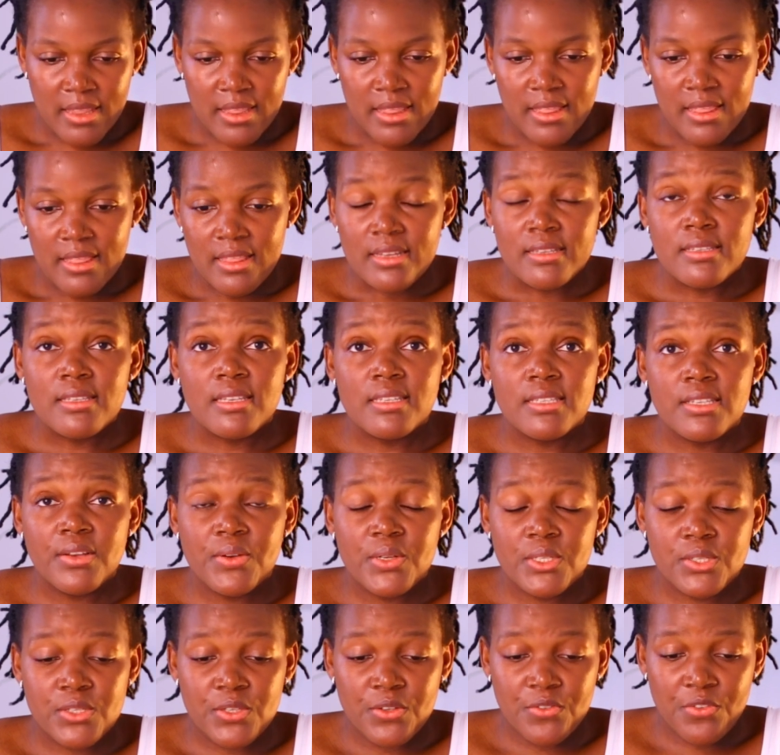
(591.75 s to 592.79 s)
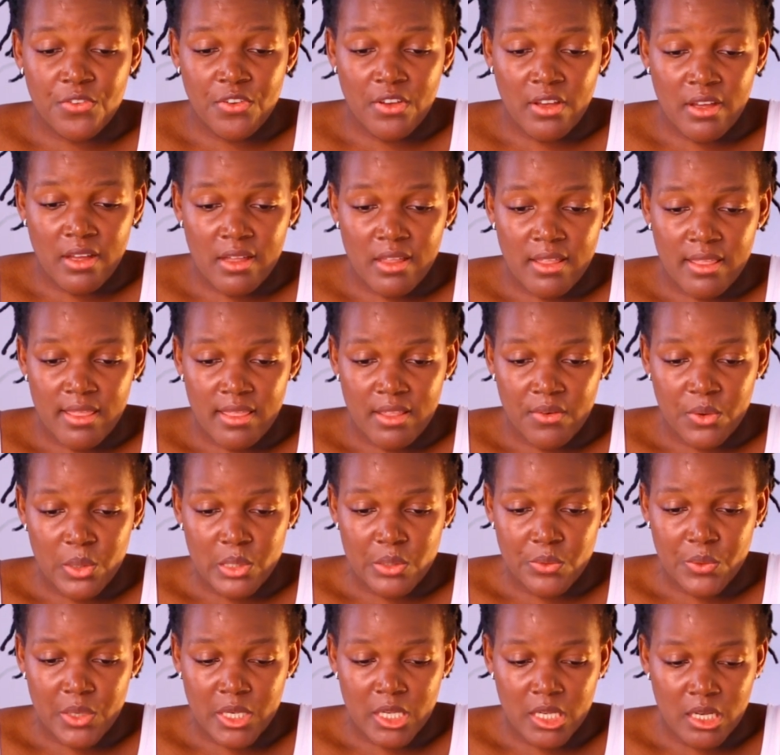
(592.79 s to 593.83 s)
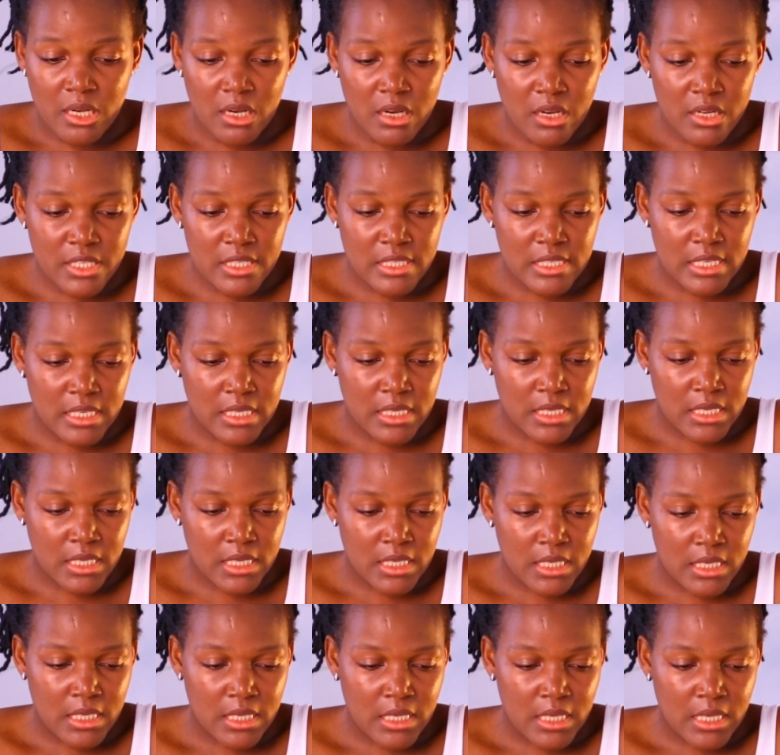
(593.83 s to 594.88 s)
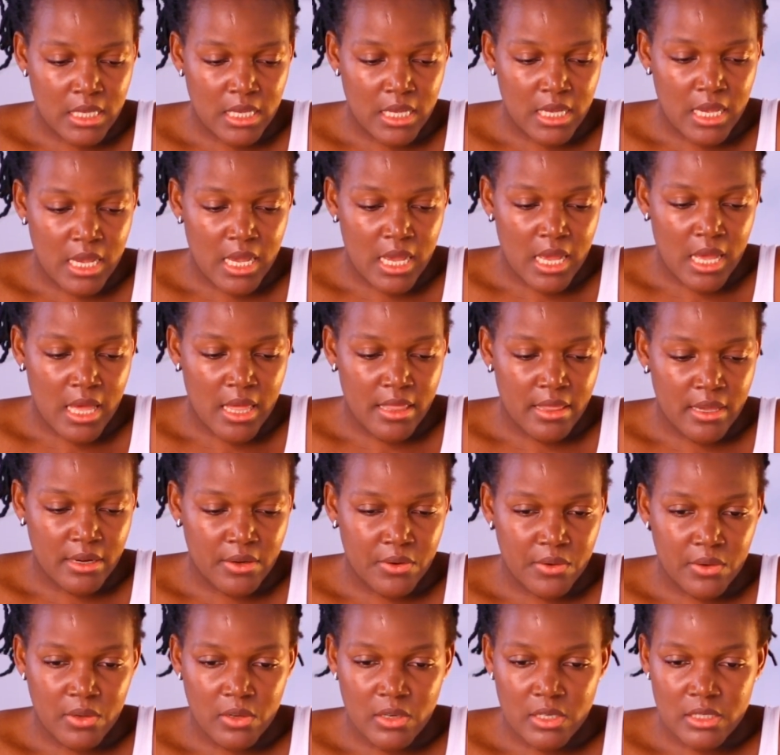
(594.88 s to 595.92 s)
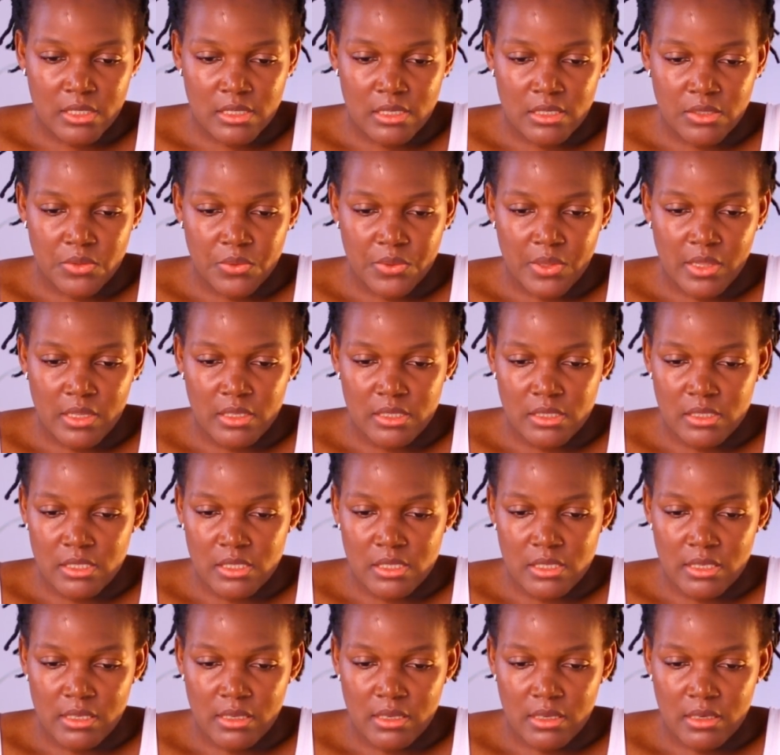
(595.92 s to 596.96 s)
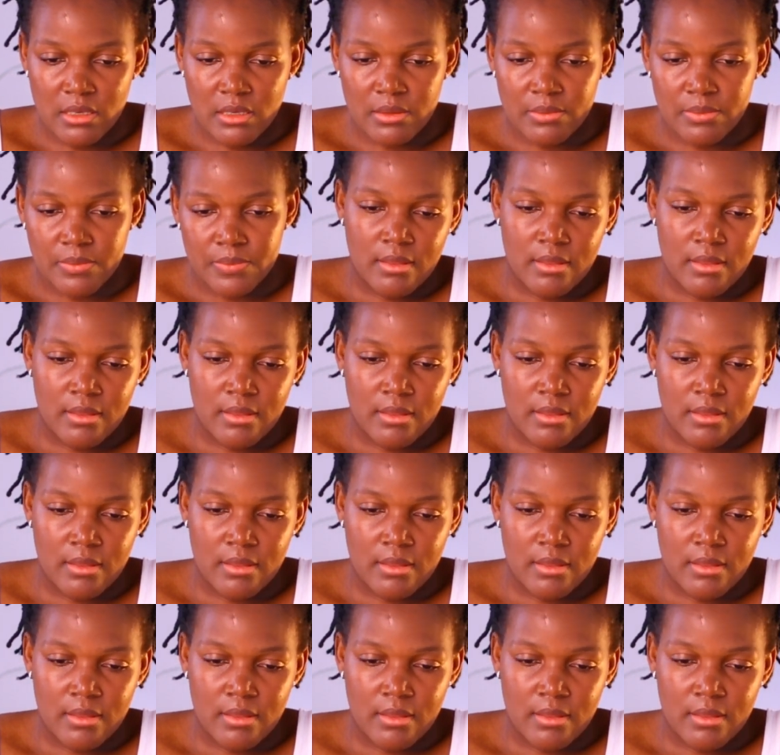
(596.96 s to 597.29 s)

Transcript: This is our sofa, the one we got, and then we're gonna start with a design.